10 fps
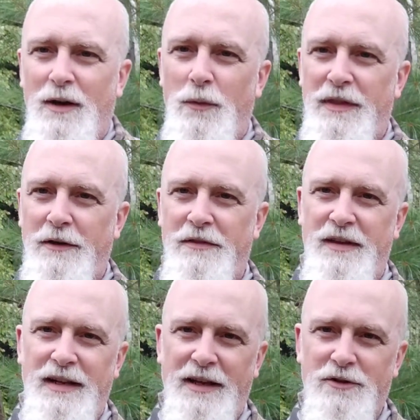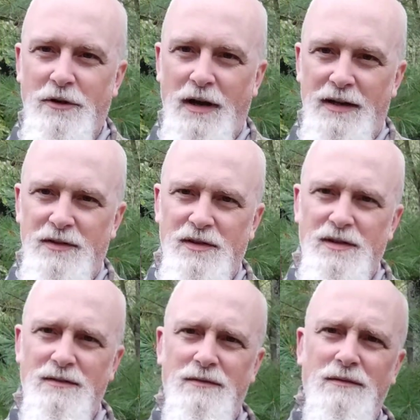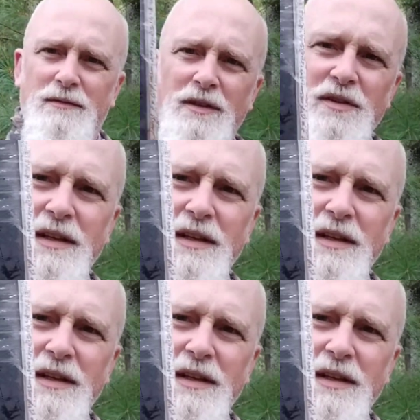with their thin edge grinds, you'll see